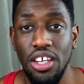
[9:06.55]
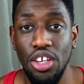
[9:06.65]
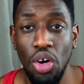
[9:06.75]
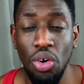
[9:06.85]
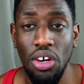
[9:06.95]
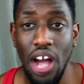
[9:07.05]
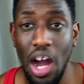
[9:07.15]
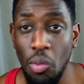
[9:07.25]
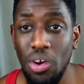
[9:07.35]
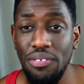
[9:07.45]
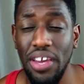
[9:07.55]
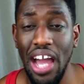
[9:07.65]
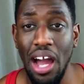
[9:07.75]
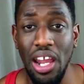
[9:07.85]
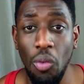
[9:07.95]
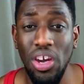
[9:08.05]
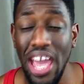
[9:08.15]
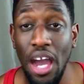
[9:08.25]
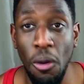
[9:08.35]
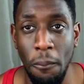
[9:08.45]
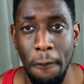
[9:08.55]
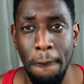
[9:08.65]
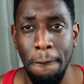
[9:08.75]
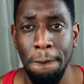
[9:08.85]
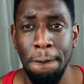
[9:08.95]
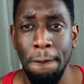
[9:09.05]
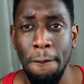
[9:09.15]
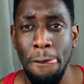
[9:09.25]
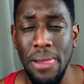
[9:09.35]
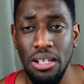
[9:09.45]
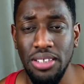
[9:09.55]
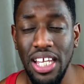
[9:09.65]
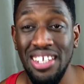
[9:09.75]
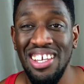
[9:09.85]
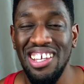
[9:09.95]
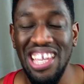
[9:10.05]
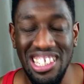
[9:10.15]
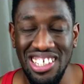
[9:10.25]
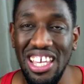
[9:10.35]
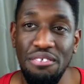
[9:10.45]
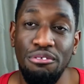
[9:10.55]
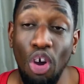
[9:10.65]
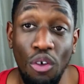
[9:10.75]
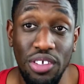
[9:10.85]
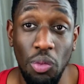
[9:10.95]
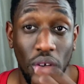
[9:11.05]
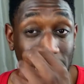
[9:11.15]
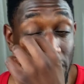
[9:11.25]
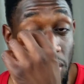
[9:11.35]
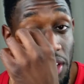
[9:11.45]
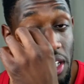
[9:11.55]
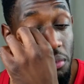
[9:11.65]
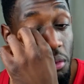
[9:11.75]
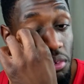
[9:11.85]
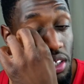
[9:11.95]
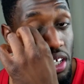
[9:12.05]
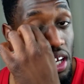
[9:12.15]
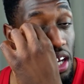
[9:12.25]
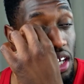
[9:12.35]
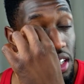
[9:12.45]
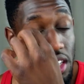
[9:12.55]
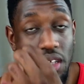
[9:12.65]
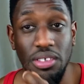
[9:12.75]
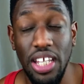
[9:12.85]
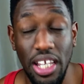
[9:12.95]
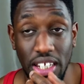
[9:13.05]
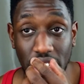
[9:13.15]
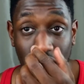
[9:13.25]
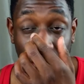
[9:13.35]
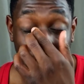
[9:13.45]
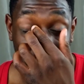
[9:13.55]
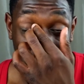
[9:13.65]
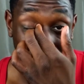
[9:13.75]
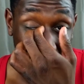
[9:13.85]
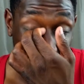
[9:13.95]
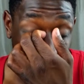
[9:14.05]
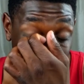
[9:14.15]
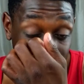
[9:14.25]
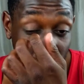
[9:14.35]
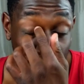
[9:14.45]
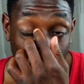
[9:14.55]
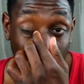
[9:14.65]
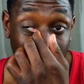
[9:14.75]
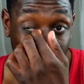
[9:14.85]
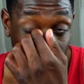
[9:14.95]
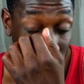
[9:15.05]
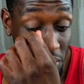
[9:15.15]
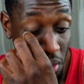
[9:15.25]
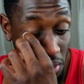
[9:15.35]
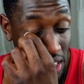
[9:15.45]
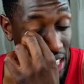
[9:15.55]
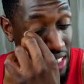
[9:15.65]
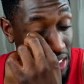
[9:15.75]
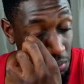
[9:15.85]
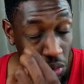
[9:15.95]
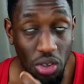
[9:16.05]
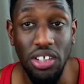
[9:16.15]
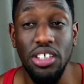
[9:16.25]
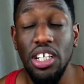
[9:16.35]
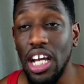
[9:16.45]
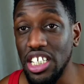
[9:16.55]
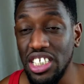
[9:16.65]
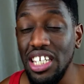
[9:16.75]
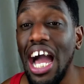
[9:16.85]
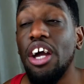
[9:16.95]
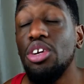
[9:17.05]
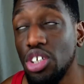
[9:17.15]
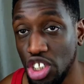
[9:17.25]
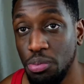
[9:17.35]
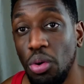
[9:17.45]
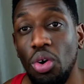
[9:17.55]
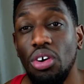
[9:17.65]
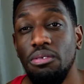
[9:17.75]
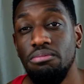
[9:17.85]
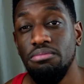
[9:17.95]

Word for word: You know, I'm with it, and I want to help. You know what I'm saying? Getting involved in what they're doing at the moment. You know what I'm saying? Get involved with what they're doing at the moment. It's important. And seeing how you can support.